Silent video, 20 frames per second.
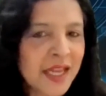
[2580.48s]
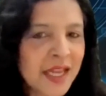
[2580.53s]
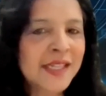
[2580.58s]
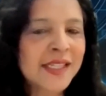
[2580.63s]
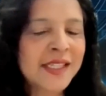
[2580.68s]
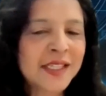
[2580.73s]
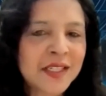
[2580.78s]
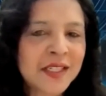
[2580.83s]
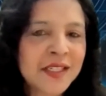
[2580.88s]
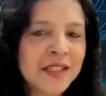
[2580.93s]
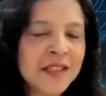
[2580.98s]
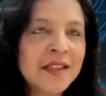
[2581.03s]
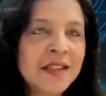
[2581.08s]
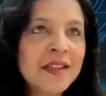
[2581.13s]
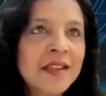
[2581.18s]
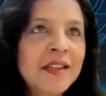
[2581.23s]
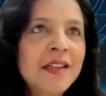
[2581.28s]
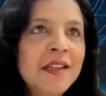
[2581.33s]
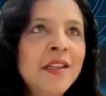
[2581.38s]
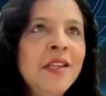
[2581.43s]
Yes,
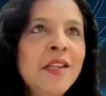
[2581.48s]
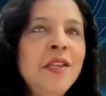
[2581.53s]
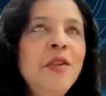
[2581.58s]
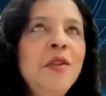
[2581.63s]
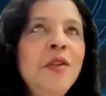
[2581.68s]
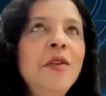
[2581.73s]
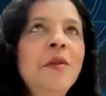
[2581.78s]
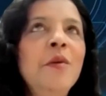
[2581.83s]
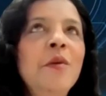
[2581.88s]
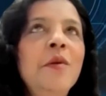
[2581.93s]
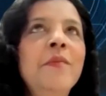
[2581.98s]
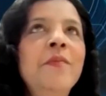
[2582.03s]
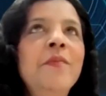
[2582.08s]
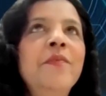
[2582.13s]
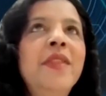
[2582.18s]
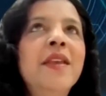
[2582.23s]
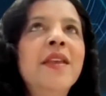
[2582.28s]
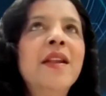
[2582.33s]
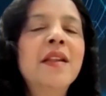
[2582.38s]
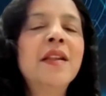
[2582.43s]

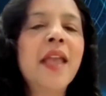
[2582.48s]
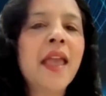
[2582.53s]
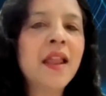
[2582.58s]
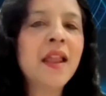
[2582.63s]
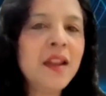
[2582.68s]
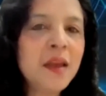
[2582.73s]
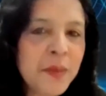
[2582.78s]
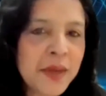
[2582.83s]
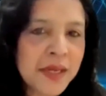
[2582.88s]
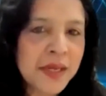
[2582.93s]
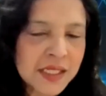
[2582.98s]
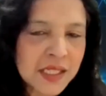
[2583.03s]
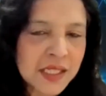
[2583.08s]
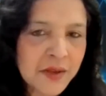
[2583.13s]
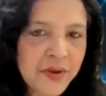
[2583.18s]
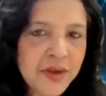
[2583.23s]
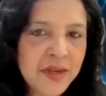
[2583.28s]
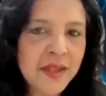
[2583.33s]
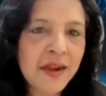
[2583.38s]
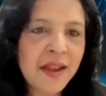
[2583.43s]
there are elements
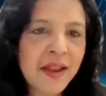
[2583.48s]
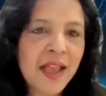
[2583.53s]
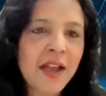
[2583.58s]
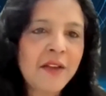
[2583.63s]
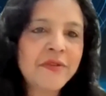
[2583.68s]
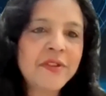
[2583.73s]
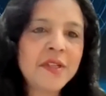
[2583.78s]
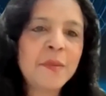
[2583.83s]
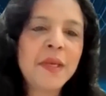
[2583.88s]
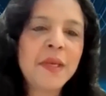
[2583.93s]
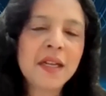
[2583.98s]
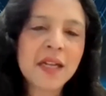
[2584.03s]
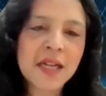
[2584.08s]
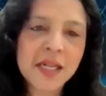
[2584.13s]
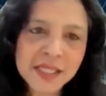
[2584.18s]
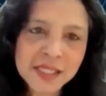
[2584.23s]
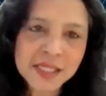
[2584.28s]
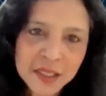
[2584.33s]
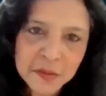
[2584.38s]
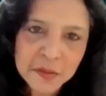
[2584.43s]
of it that have to be
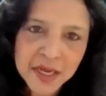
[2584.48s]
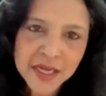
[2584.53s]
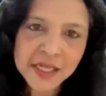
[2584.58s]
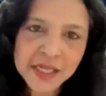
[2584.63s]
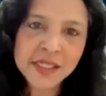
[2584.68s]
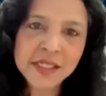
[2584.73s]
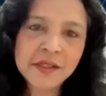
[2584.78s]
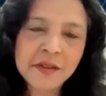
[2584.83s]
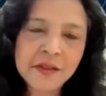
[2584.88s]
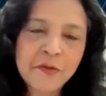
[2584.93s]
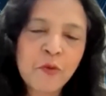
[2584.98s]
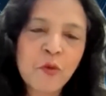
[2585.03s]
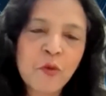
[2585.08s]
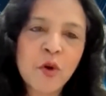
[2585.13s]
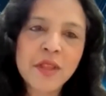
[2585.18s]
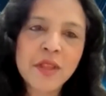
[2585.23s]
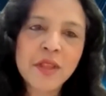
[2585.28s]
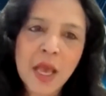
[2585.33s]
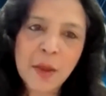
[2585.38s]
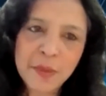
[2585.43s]
customized
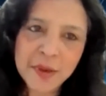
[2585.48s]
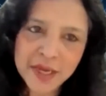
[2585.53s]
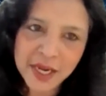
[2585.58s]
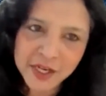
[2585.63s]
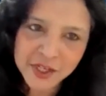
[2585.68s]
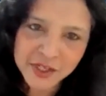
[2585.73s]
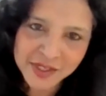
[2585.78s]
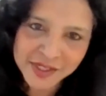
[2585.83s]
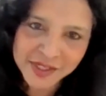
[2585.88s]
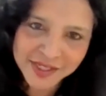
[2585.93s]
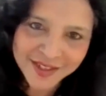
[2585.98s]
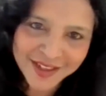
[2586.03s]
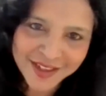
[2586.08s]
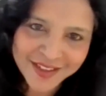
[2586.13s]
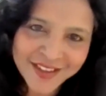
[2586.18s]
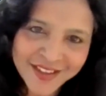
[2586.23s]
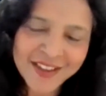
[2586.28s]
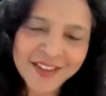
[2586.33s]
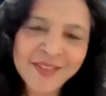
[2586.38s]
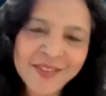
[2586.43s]
for the applications in
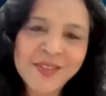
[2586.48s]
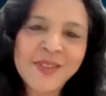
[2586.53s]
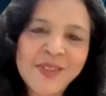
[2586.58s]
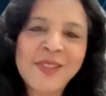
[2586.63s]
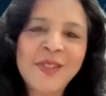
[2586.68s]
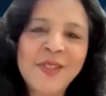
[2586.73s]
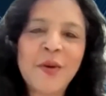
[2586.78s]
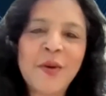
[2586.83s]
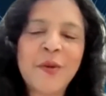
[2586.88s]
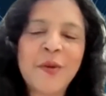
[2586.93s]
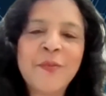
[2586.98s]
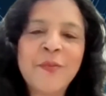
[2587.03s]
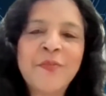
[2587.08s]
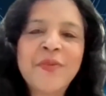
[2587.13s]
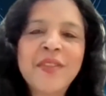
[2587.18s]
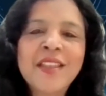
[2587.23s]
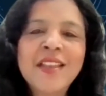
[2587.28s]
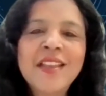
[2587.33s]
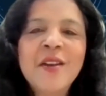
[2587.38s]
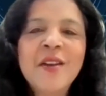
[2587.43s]
India. So
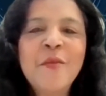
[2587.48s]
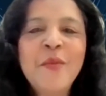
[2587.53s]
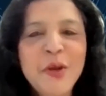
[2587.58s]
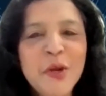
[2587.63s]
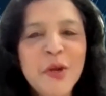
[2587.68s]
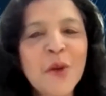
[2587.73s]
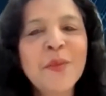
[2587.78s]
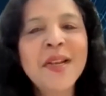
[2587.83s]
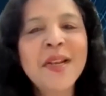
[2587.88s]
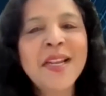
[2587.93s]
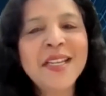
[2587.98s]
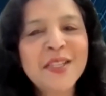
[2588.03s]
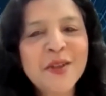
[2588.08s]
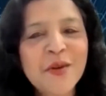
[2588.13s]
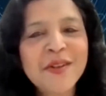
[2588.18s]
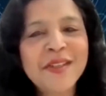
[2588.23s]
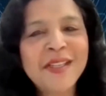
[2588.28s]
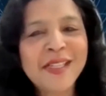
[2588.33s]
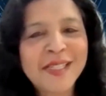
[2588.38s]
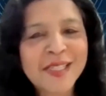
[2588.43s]
we normally
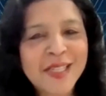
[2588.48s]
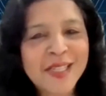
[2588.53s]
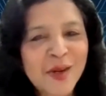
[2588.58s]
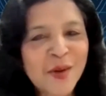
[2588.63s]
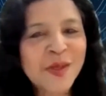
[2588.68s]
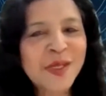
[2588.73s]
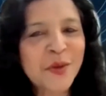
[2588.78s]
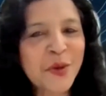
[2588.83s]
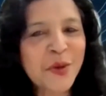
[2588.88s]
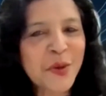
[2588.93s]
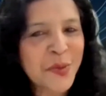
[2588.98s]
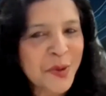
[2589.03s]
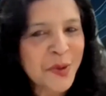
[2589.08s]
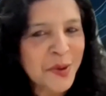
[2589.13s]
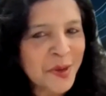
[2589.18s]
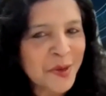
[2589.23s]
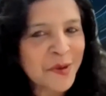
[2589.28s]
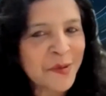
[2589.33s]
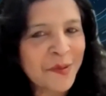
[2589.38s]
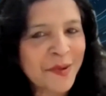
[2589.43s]
don't disclose our
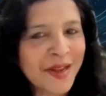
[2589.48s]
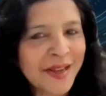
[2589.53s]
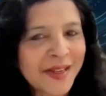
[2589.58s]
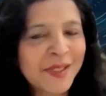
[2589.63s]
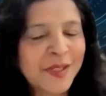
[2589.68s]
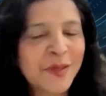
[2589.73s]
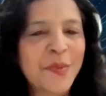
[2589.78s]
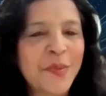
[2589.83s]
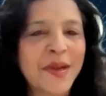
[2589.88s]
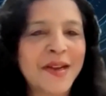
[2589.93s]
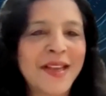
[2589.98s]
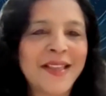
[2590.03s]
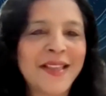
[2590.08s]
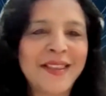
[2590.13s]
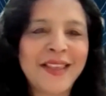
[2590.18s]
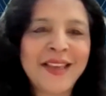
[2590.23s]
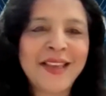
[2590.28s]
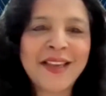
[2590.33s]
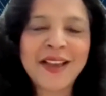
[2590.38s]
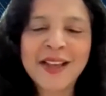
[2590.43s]
product plans, but I
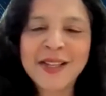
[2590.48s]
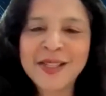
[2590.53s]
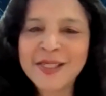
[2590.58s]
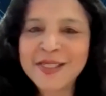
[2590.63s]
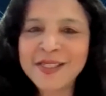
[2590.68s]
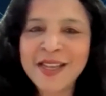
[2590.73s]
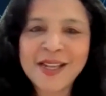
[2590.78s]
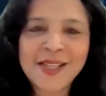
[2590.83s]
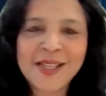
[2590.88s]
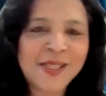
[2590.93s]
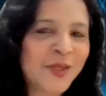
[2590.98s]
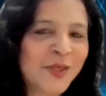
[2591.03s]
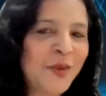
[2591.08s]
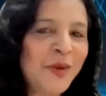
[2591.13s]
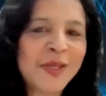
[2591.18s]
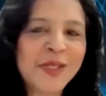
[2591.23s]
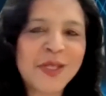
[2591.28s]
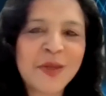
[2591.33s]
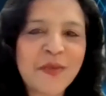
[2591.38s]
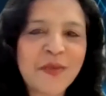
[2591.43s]
think as
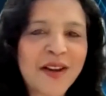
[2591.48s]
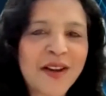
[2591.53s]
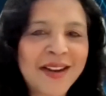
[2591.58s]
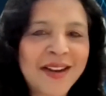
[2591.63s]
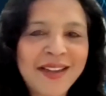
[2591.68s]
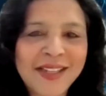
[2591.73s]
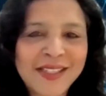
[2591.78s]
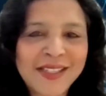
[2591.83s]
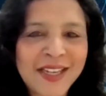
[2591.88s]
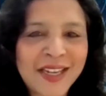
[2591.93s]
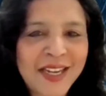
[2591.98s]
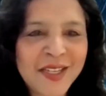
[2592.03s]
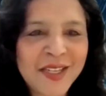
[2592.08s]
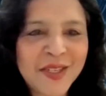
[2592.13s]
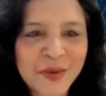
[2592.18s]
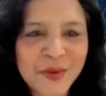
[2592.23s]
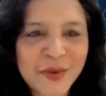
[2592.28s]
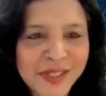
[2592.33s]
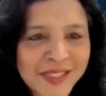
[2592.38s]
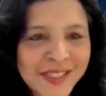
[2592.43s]
soon as the market is ready
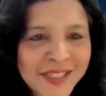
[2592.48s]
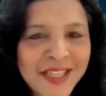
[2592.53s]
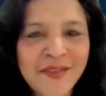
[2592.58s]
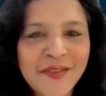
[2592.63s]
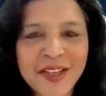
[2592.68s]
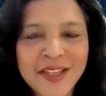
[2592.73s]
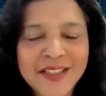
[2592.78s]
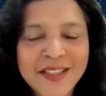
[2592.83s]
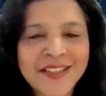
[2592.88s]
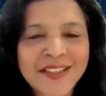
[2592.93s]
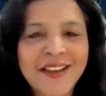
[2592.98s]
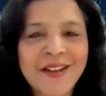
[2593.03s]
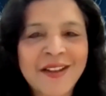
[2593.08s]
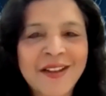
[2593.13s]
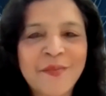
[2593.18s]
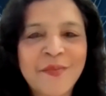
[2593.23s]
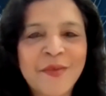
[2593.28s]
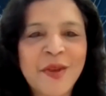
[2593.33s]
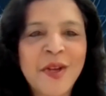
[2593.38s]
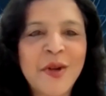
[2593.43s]
to receive it,
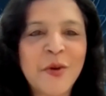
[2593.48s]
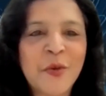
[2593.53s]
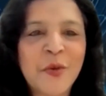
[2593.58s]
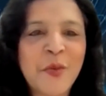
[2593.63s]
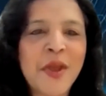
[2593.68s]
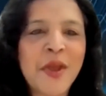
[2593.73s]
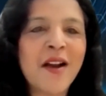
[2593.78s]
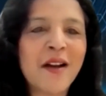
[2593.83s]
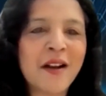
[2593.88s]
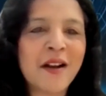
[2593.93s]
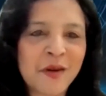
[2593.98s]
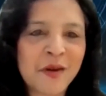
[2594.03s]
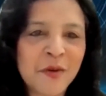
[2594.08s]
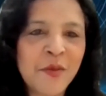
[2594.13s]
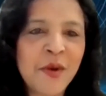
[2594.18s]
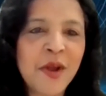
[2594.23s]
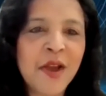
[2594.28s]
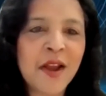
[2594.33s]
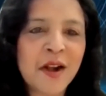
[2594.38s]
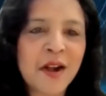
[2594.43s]
we
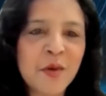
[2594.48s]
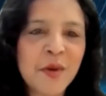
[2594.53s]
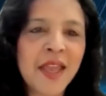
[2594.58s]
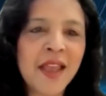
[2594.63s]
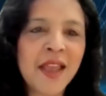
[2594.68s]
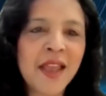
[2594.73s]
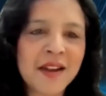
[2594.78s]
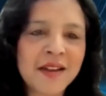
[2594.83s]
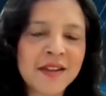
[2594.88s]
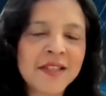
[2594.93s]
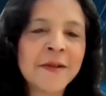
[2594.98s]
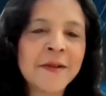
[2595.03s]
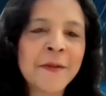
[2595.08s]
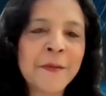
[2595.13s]
are looking at